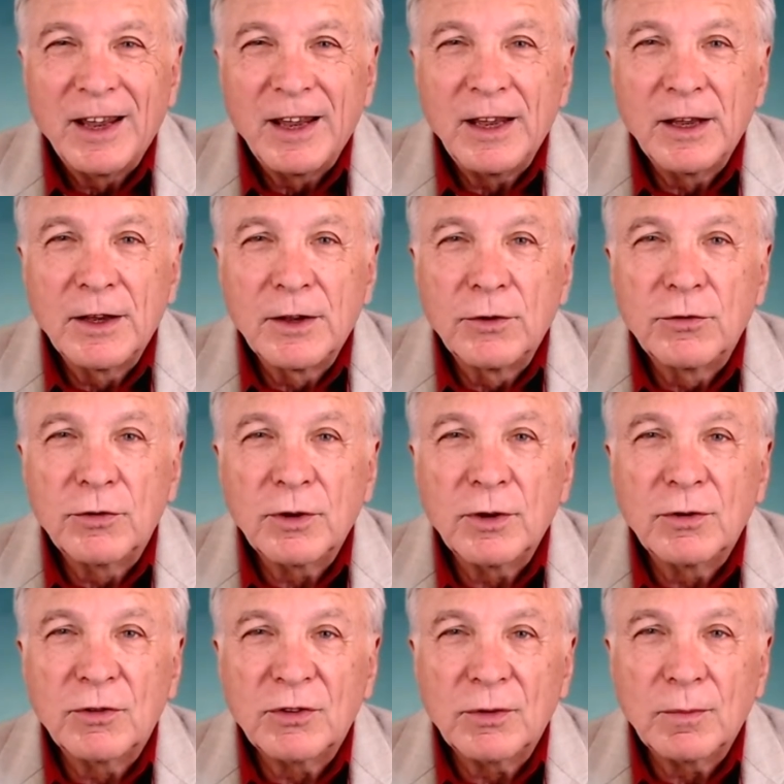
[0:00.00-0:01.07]

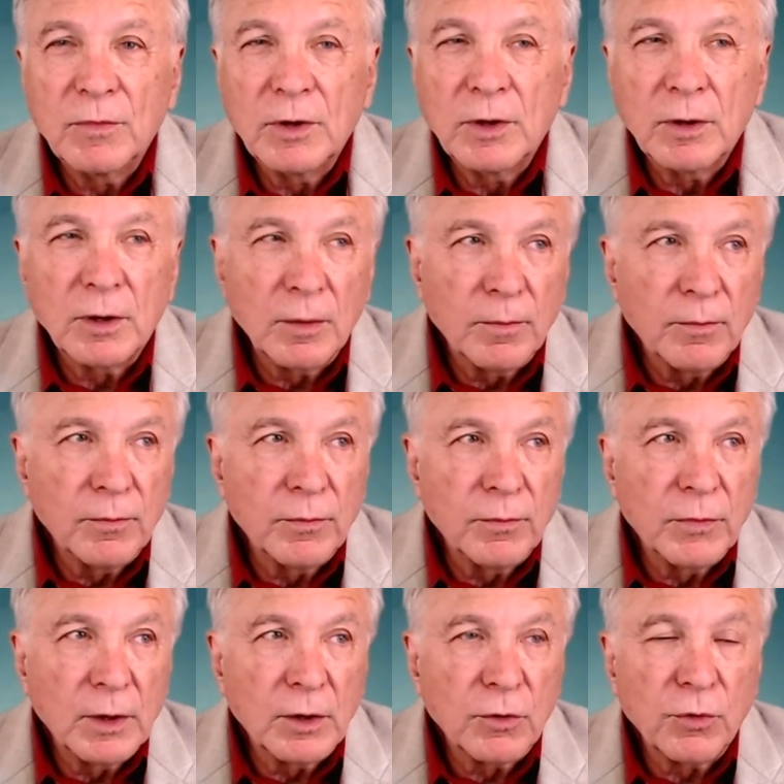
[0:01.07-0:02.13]
is
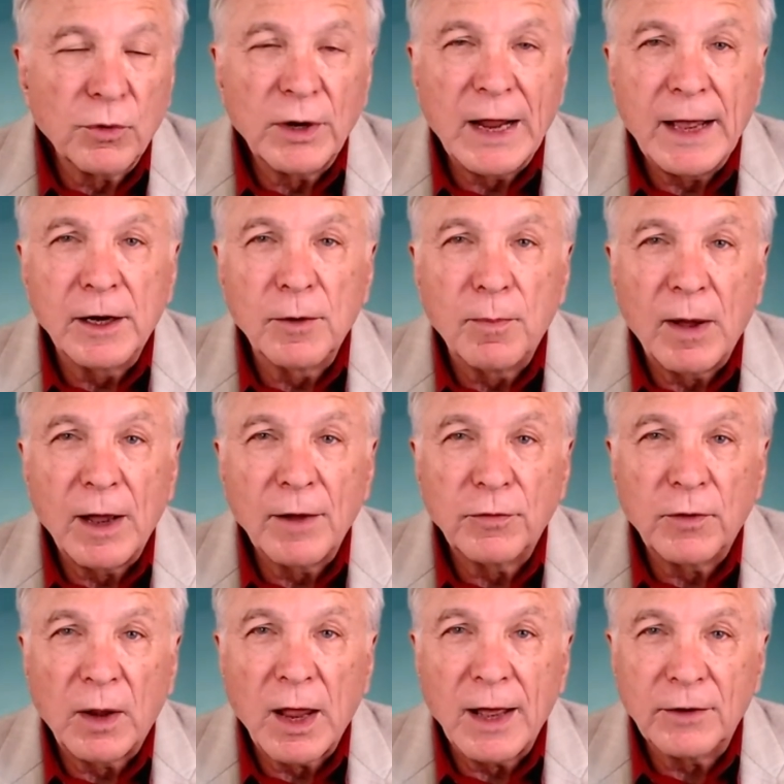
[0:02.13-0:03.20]
created by
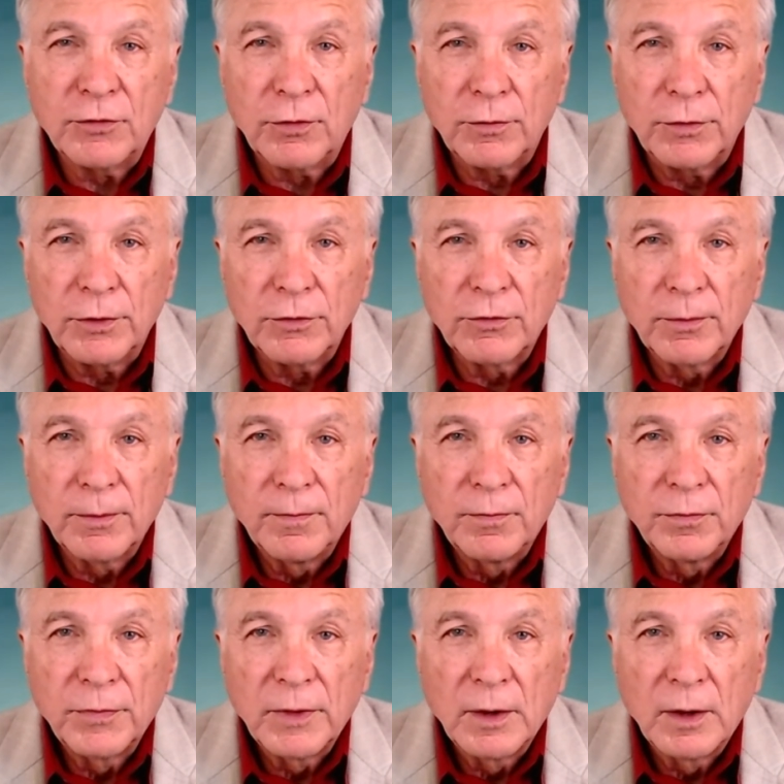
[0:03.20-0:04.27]
philosophers.
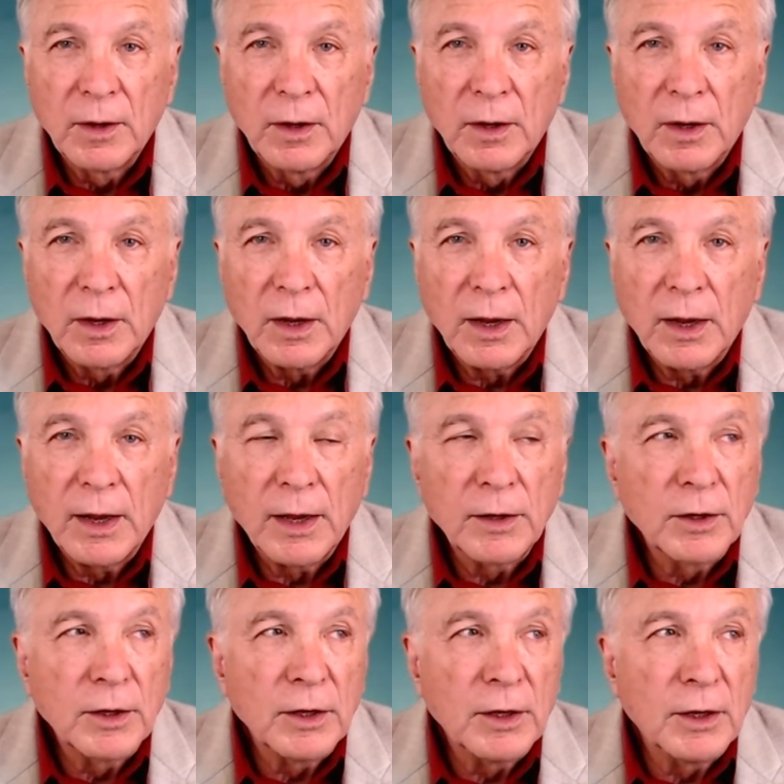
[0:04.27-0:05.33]
And
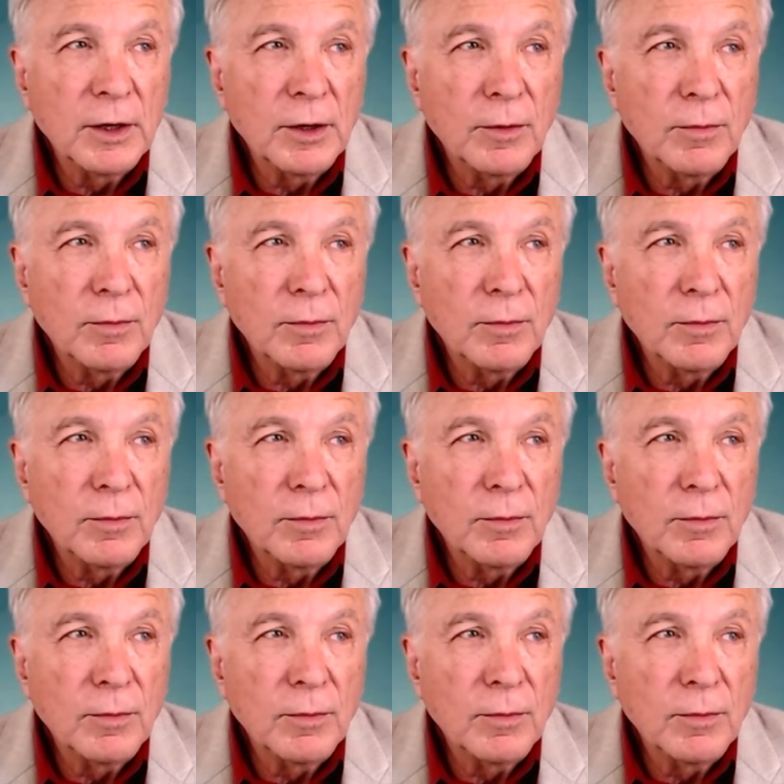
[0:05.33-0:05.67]
the